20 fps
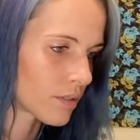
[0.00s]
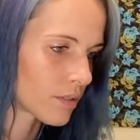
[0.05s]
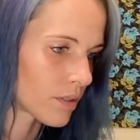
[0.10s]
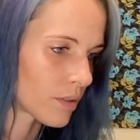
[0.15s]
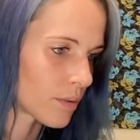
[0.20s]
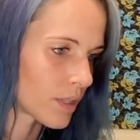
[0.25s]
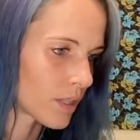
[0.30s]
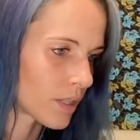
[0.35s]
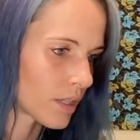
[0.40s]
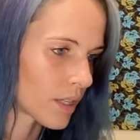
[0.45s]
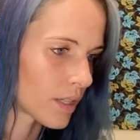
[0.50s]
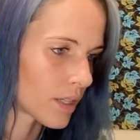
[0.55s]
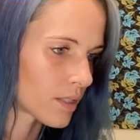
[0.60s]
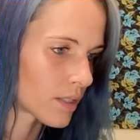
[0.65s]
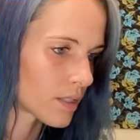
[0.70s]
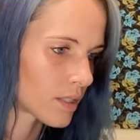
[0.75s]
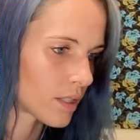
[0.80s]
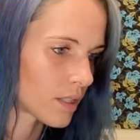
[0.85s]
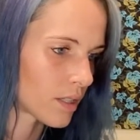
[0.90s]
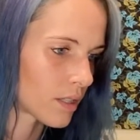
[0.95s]
that we can kind of
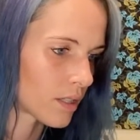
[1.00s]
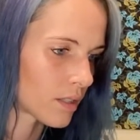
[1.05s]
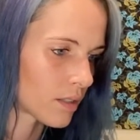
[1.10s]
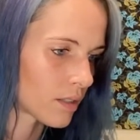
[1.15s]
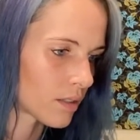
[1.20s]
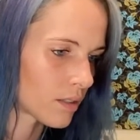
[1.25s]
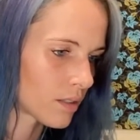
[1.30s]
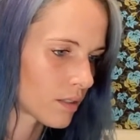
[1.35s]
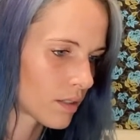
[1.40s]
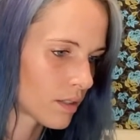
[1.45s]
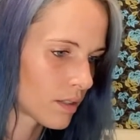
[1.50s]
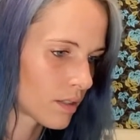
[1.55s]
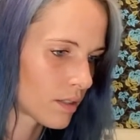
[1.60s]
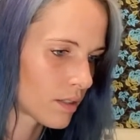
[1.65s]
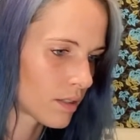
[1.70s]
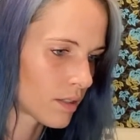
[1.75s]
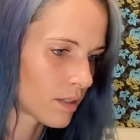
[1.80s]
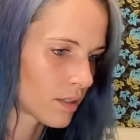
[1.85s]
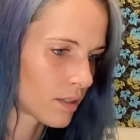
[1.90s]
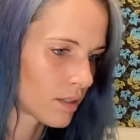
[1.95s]
stay on
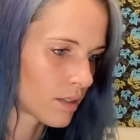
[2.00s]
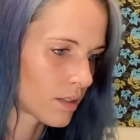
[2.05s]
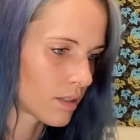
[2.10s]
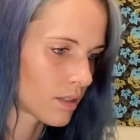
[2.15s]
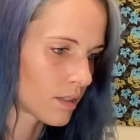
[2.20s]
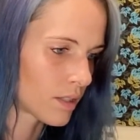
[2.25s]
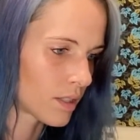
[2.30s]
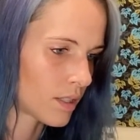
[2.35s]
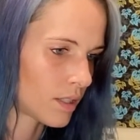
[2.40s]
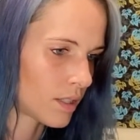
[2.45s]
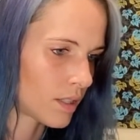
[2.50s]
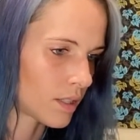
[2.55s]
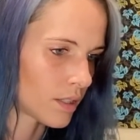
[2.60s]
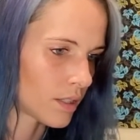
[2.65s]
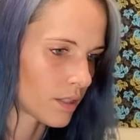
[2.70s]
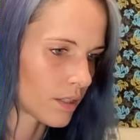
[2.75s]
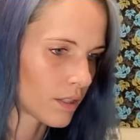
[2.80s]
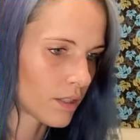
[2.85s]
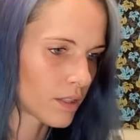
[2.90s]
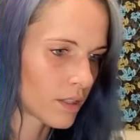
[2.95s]
key here,